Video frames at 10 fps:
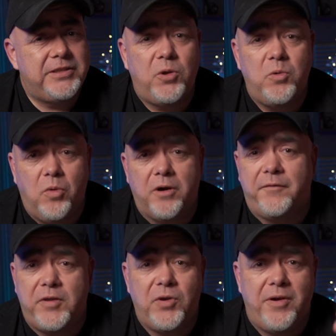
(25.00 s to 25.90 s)
this could work
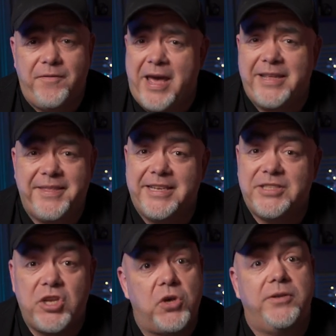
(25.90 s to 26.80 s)
for you. If anything,
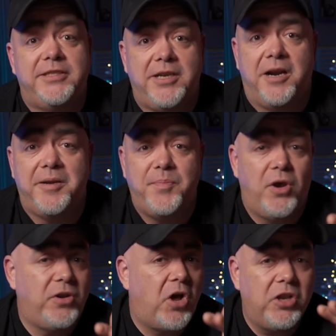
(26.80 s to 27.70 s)
it's a good starting
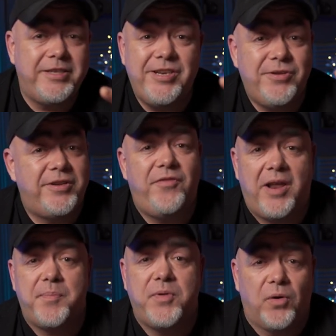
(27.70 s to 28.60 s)
point until you
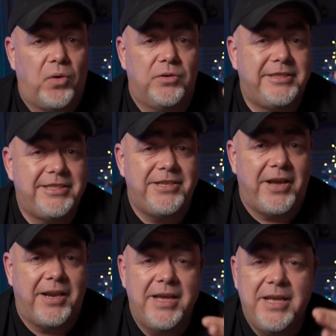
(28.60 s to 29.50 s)
develop your own
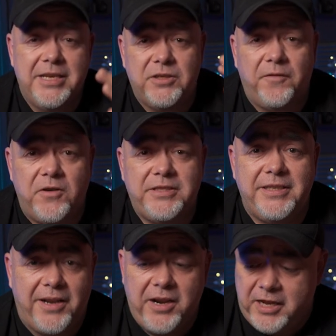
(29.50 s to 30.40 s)
style. So the first
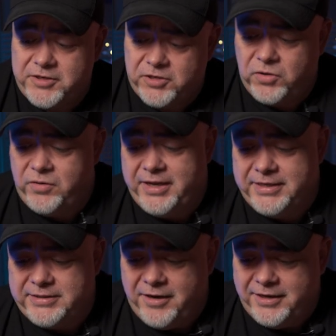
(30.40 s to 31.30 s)
thing that I like to do
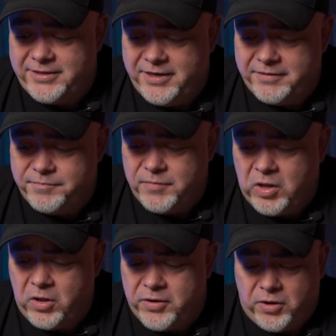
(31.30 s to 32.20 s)
is I like to hit
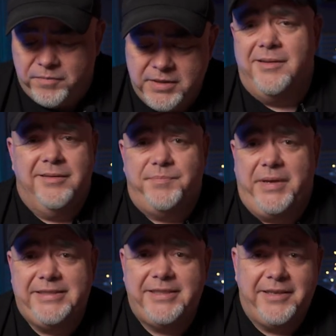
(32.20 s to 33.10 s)
auto.
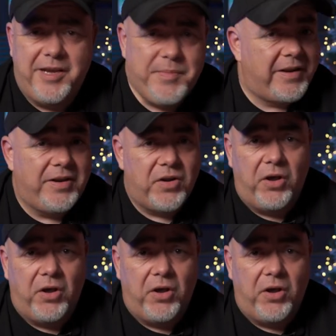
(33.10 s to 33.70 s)
Basically, I'm hitting